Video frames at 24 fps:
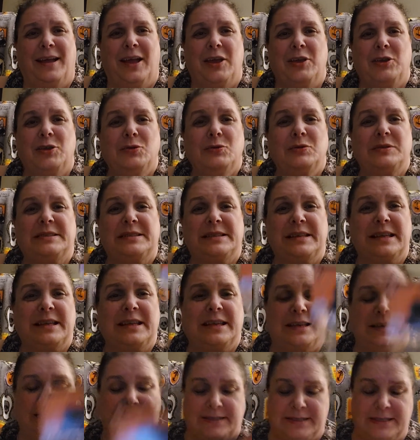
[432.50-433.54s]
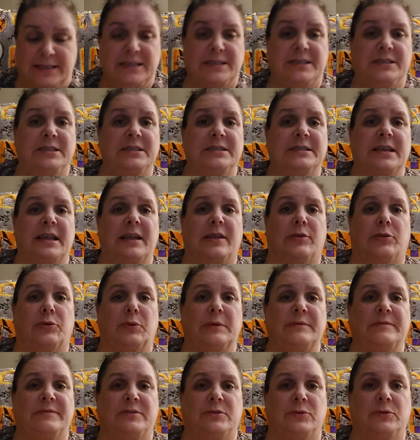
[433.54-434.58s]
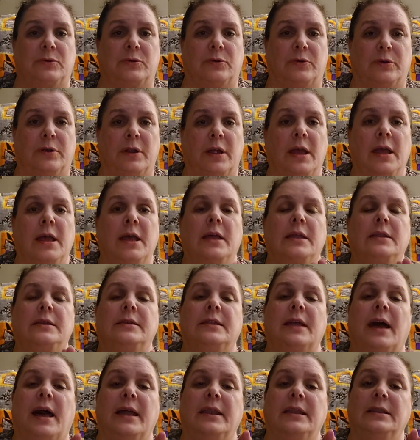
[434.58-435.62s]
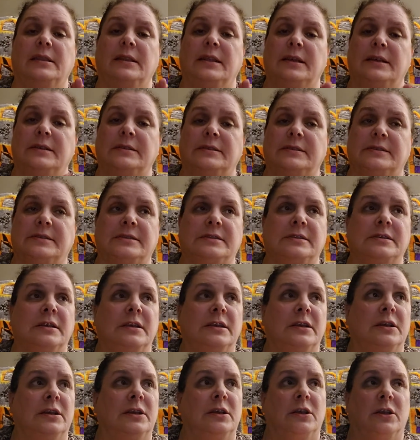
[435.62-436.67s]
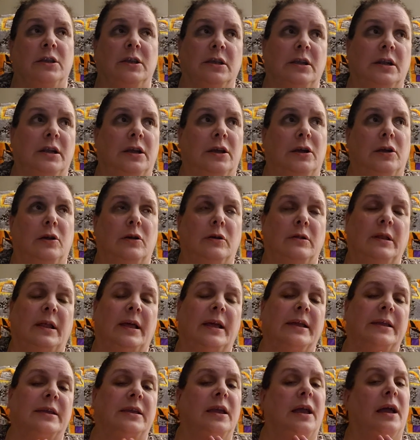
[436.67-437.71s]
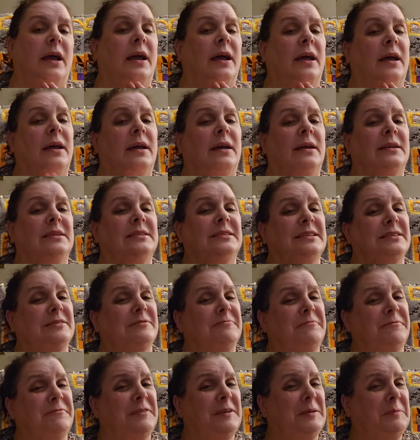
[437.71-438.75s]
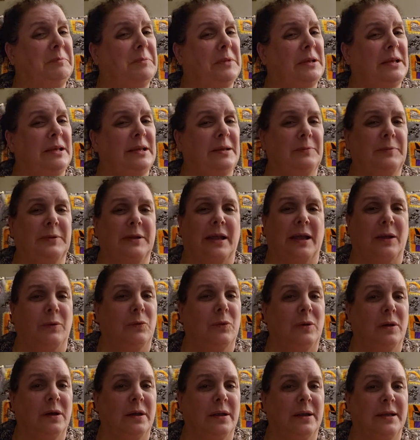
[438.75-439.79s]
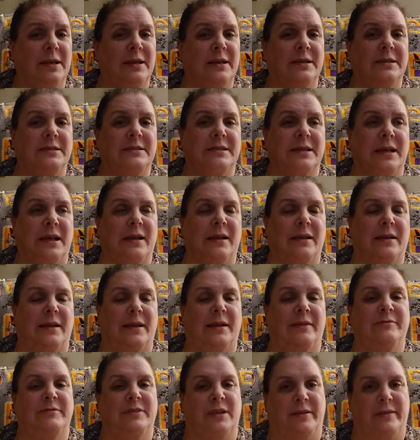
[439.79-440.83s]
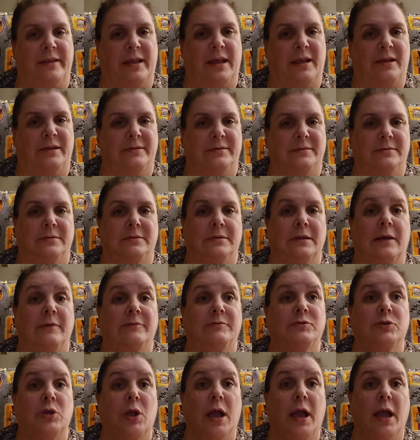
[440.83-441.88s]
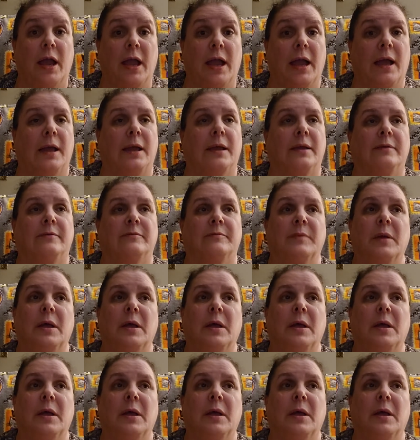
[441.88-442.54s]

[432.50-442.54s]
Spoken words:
you see it, it's just like a thrift store. Not unless, you know, like, it doesn't fit me, but I want it. I've done that. I've tried.